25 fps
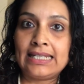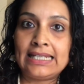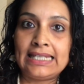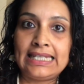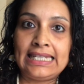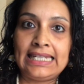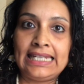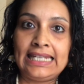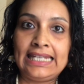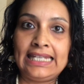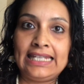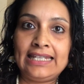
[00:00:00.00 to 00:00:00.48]

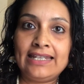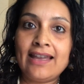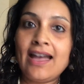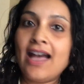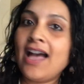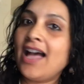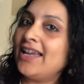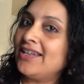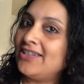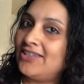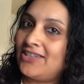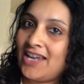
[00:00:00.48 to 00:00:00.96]
need
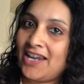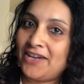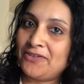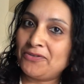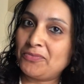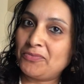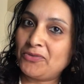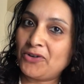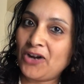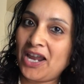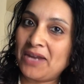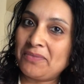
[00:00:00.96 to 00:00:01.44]
eyeshadow
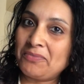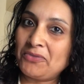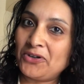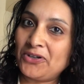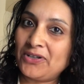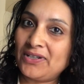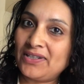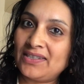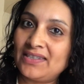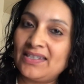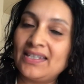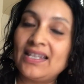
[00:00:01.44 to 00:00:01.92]

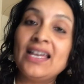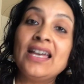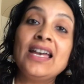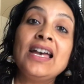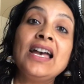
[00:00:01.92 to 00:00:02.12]
primers.